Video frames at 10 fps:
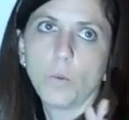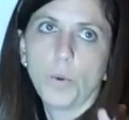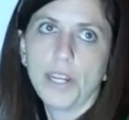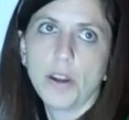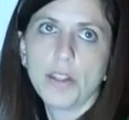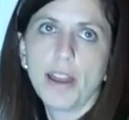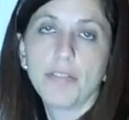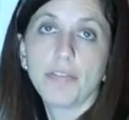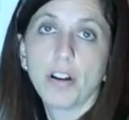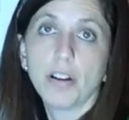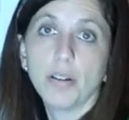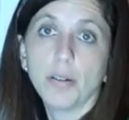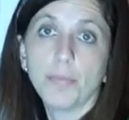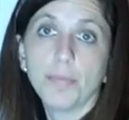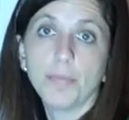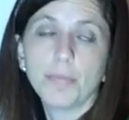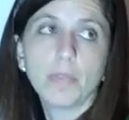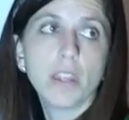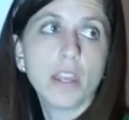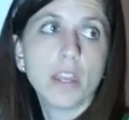We know that from
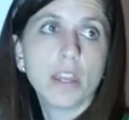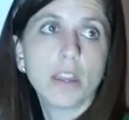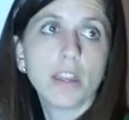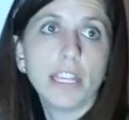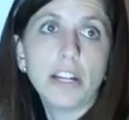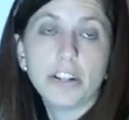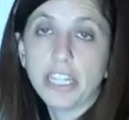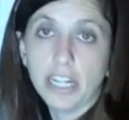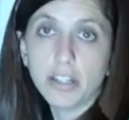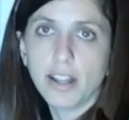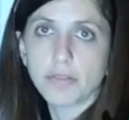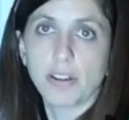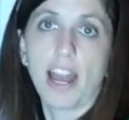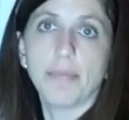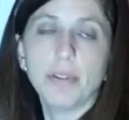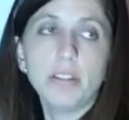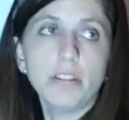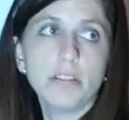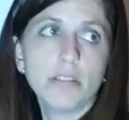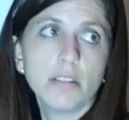year to year, that's what
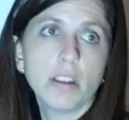happens.